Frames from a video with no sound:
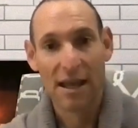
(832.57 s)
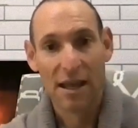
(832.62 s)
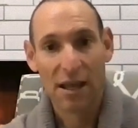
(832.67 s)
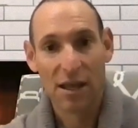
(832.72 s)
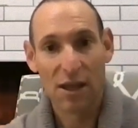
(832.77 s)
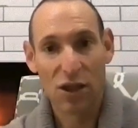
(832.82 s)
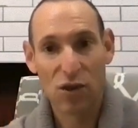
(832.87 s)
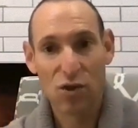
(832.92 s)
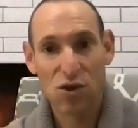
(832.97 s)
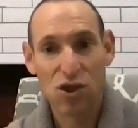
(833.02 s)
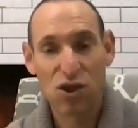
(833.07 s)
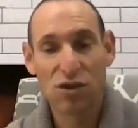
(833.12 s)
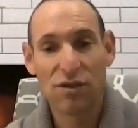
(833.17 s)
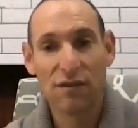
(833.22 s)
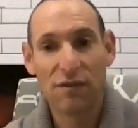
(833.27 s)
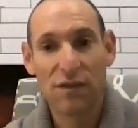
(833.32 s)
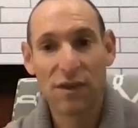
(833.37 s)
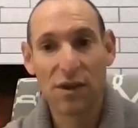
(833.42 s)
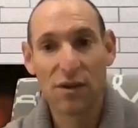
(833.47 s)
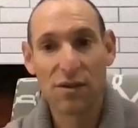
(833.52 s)
You
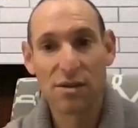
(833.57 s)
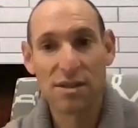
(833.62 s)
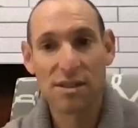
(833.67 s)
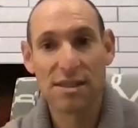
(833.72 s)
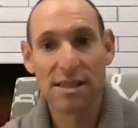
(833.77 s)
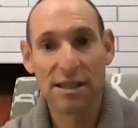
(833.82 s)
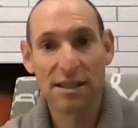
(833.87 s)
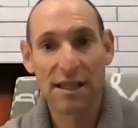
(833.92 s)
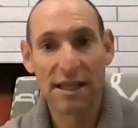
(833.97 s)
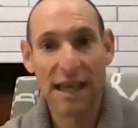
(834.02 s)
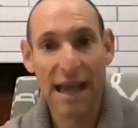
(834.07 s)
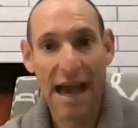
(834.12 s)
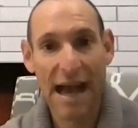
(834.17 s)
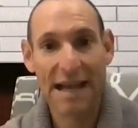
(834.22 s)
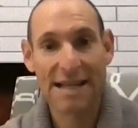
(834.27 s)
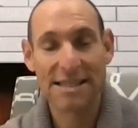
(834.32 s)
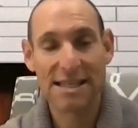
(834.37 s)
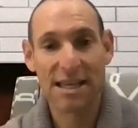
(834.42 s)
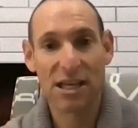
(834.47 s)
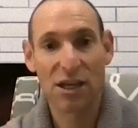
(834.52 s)
shouldn't feel silly
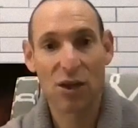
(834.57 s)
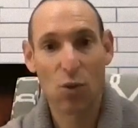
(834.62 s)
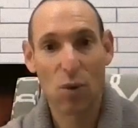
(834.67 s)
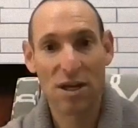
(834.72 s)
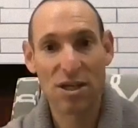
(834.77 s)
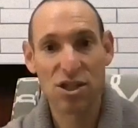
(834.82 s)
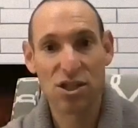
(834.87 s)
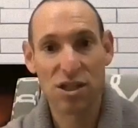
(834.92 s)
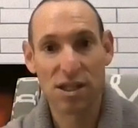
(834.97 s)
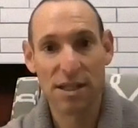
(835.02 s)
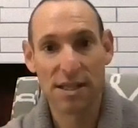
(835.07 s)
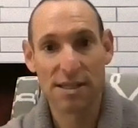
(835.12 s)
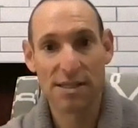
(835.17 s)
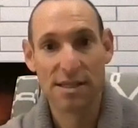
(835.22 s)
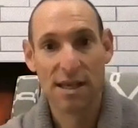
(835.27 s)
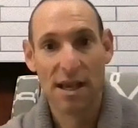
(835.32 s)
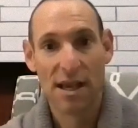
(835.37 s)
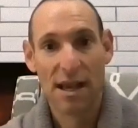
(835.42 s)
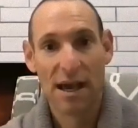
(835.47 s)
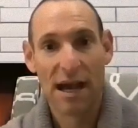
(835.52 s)
asking
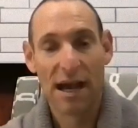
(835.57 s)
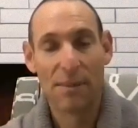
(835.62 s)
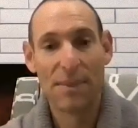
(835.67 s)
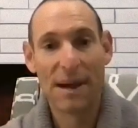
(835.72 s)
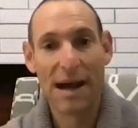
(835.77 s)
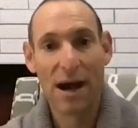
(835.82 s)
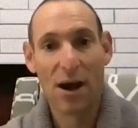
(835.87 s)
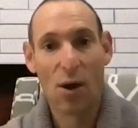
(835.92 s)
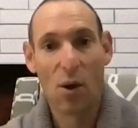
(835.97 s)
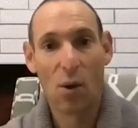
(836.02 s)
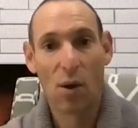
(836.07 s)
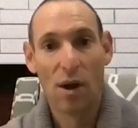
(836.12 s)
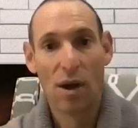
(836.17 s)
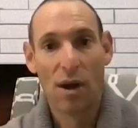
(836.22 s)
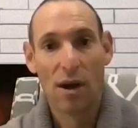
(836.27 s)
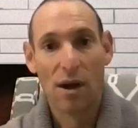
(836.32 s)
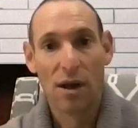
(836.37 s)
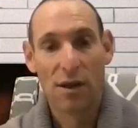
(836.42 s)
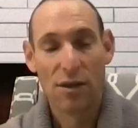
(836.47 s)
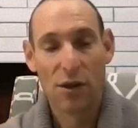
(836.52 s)
questions about
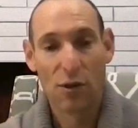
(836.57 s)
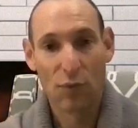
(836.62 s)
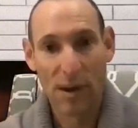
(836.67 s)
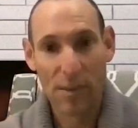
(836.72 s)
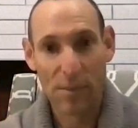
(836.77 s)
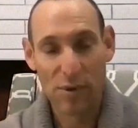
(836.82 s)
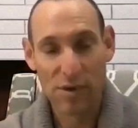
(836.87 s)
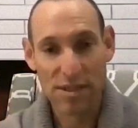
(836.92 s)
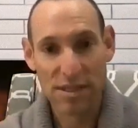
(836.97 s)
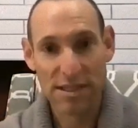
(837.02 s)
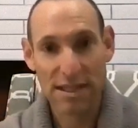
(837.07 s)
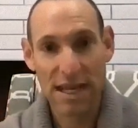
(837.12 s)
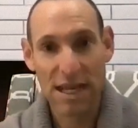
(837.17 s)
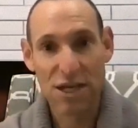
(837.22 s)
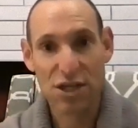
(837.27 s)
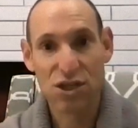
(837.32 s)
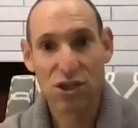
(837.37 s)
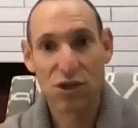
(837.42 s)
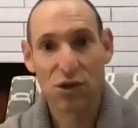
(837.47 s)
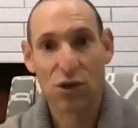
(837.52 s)
the
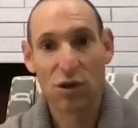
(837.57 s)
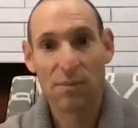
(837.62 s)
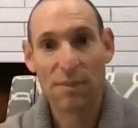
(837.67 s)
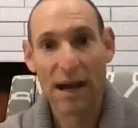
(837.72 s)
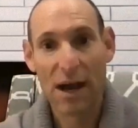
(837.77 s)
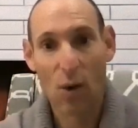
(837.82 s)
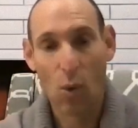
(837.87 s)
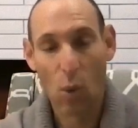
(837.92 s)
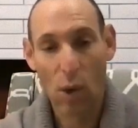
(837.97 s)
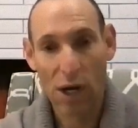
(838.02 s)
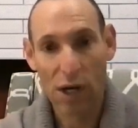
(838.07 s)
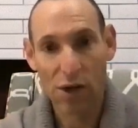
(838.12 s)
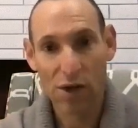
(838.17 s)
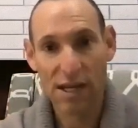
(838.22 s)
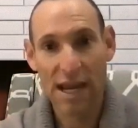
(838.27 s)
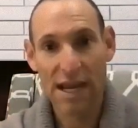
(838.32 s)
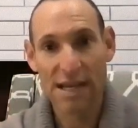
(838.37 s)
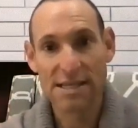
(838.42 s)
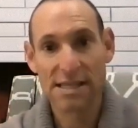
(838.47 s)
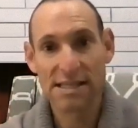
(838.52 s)
representation or about where your
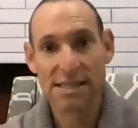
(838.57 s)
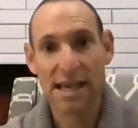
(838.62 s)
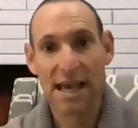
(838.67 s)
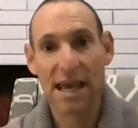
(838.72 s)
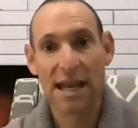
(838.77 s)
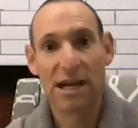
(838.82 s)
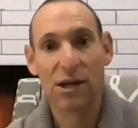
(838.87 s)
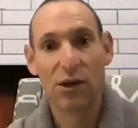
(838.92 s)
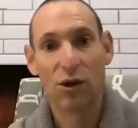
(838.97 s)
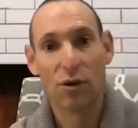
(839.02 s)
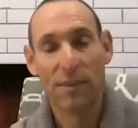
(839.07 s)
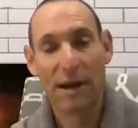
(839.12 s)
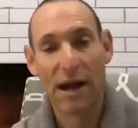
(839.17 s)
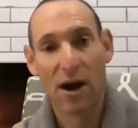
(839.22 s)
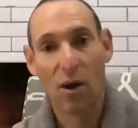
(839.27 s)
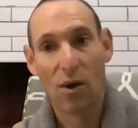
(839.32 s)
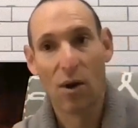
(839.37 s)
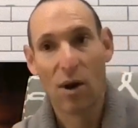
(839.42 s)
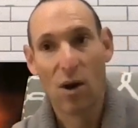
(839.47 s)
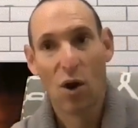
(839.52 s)
case is headed or
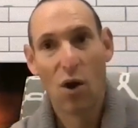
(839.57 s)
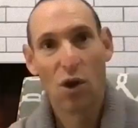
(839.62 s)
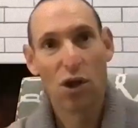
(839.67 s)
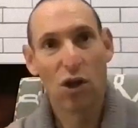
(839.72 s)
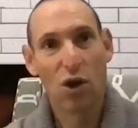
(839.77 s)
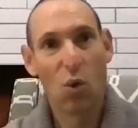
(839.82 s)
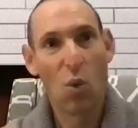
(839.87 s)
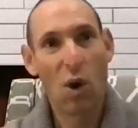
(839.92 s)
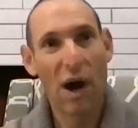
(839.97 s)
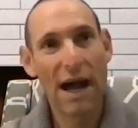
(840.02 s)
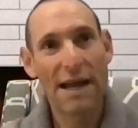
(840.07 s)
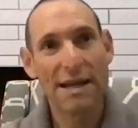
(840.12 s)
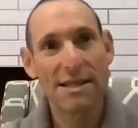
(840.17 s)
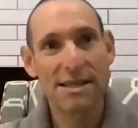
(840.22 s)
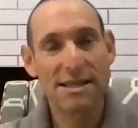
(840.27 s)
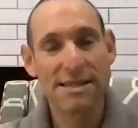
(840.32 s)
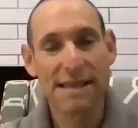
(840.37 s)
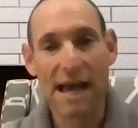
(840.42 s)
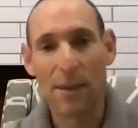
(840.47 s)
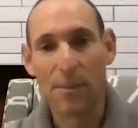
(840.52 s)
about, why is
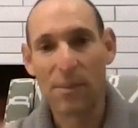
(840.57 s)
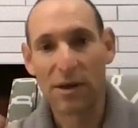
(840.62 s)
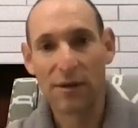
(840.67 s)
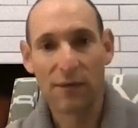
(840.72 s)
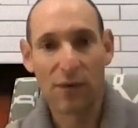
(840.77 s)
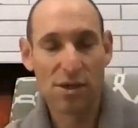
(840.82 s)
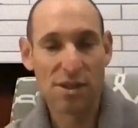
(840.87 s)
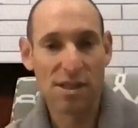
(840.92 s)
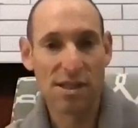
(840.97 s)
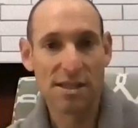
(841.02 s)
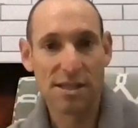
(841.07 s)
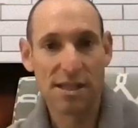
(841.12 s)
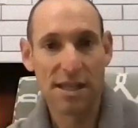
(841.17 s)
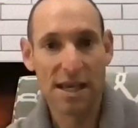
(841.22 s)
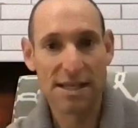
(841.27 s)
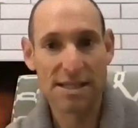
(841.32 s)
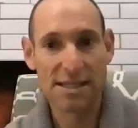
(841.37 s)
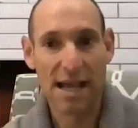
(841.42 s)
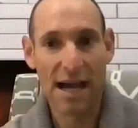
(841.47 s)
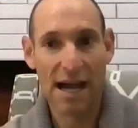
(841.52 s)
this happening versus
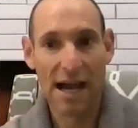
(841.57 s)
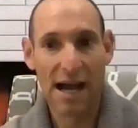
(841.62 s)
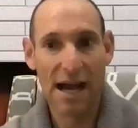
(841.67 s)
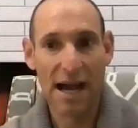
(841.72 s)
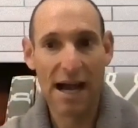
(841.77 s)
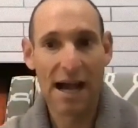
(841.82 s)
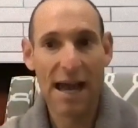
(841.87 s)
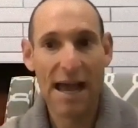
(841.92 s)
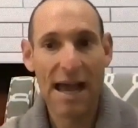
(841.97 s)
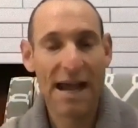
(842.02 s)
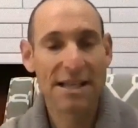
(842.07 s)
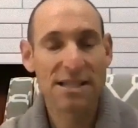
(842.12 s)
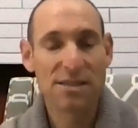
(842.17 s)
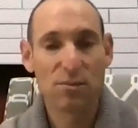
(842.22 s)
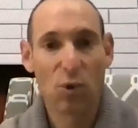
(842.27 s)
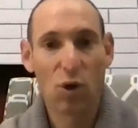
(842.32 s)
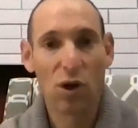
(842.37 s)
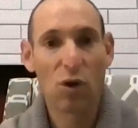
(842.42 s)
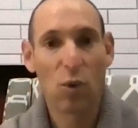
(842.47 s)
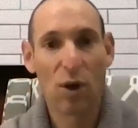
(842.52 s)
this? I ask
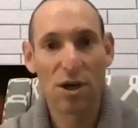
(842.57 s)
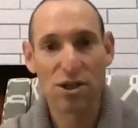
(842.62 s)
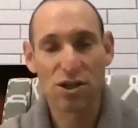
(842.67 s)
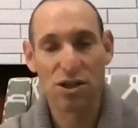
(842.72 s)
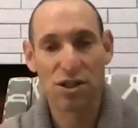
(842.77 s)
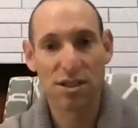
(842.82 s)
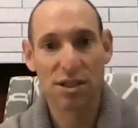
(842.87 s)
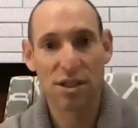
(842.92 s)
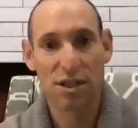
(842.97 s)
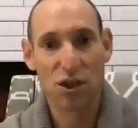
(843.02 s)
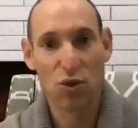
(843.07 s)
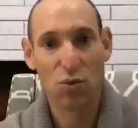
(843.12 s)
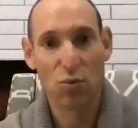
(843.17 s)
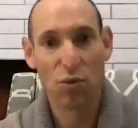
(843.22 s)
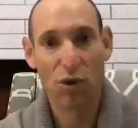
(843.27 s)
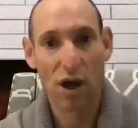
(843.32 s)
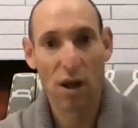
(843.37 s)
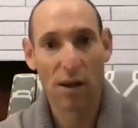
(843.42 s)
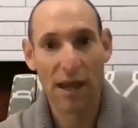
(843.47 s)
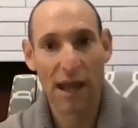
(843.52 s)
more questions than you
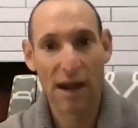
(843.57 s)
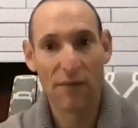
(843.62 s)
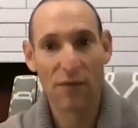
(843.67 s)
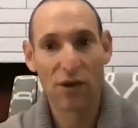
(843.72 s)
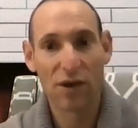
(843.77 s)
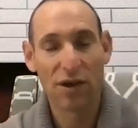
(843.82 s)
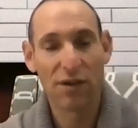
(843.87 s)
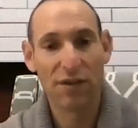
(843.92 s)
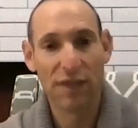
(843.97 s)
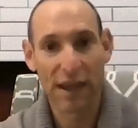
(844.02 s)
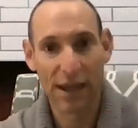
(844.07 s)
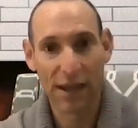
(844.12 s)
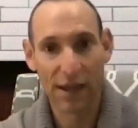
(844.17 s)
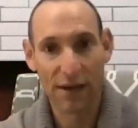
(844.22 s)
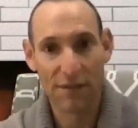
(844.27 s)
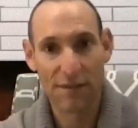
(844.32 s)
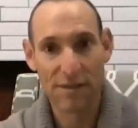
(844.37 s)
probably ever could think of.